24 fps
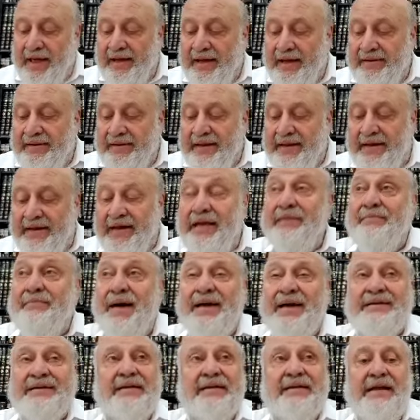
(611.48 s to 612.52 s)
that he
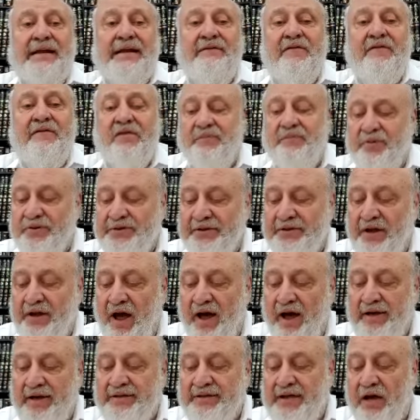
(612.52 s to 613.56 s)
makes it, even if the person
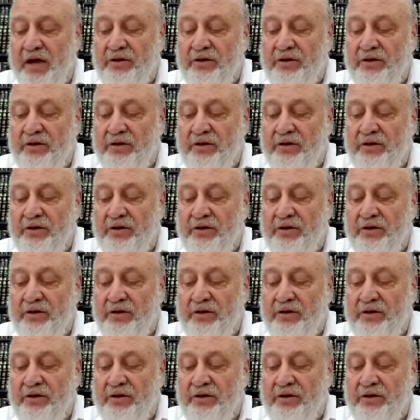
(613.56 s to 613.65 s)
dies,